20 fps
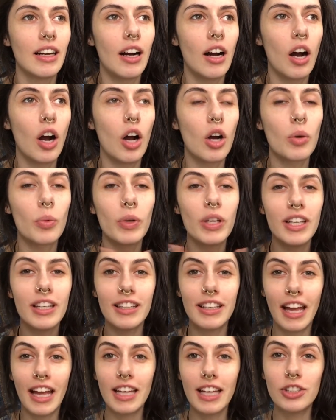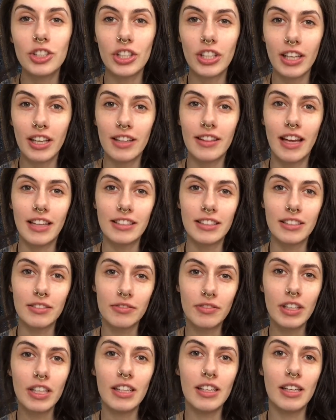are we engaging in that
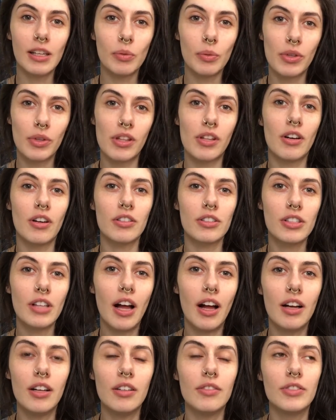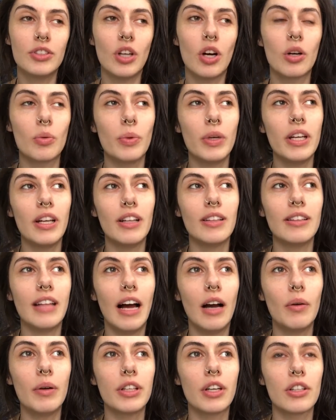divinity within ourselves? Are we
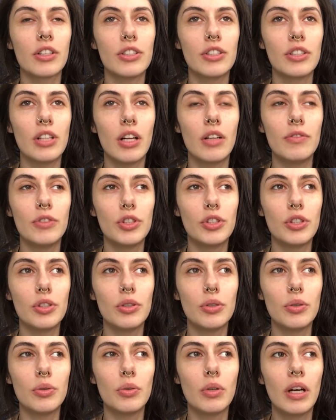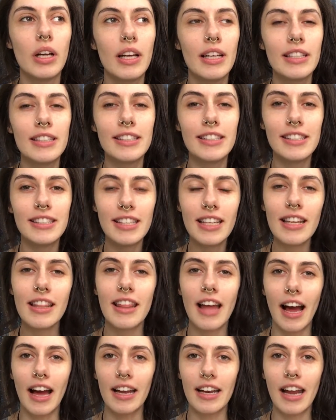allowing ourselves to see
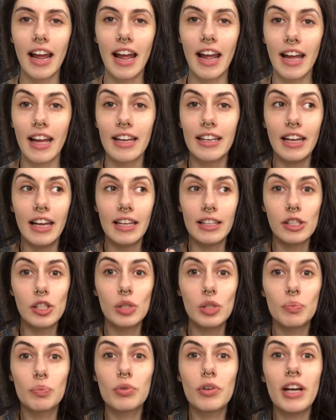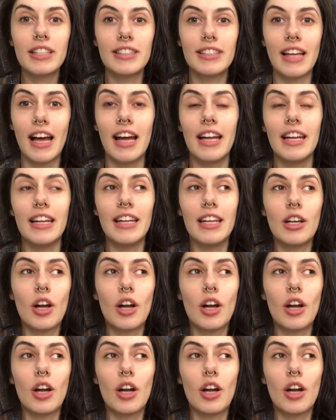that and express that in